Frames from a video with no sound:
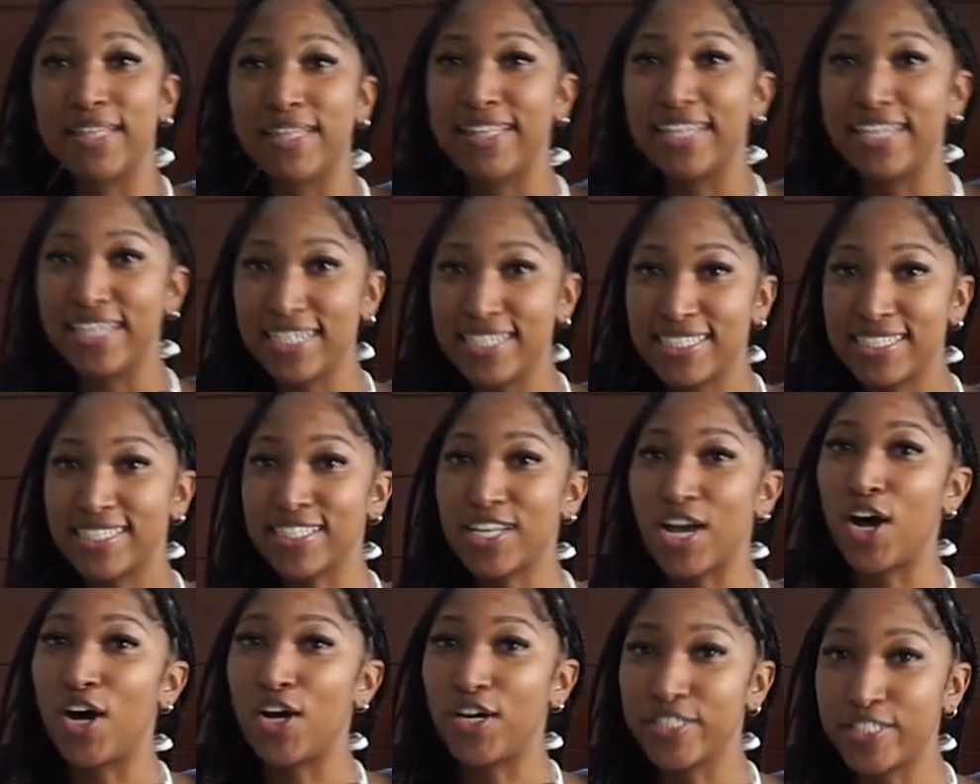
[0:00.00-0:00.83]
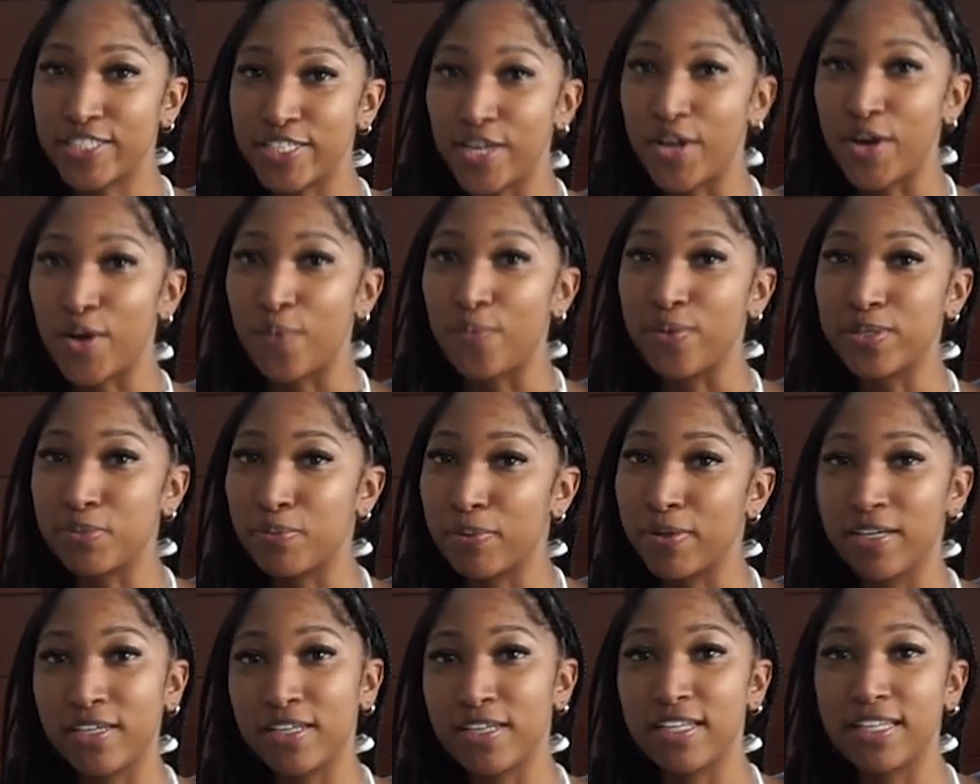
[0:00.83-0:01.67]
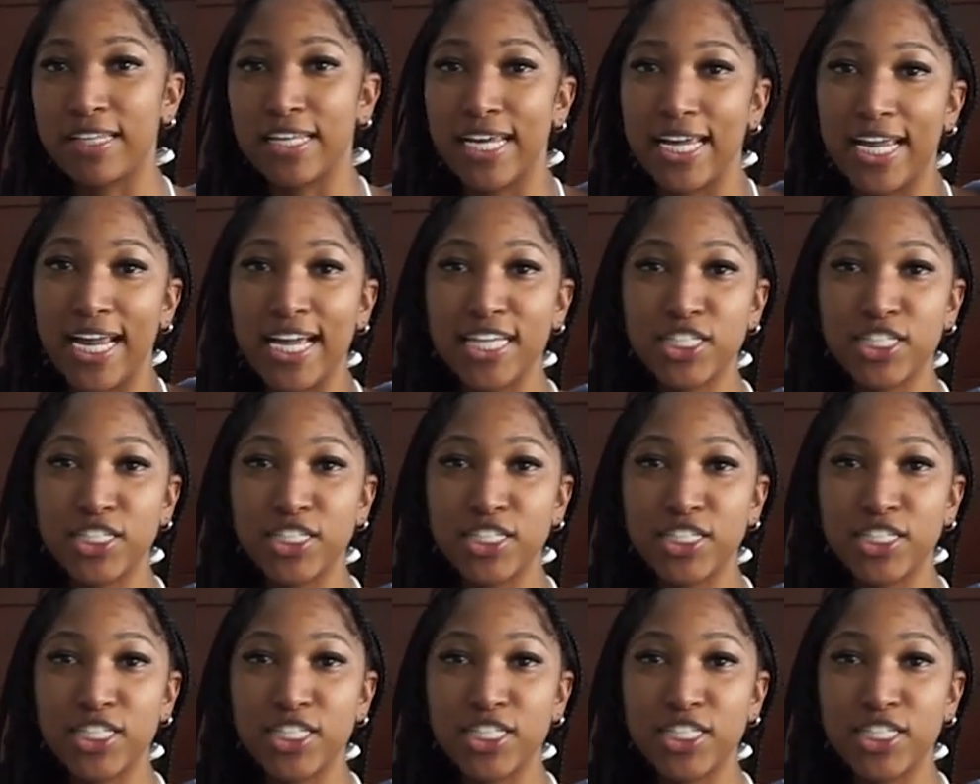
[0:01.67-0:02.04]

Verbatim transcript: This also was pretty little thing.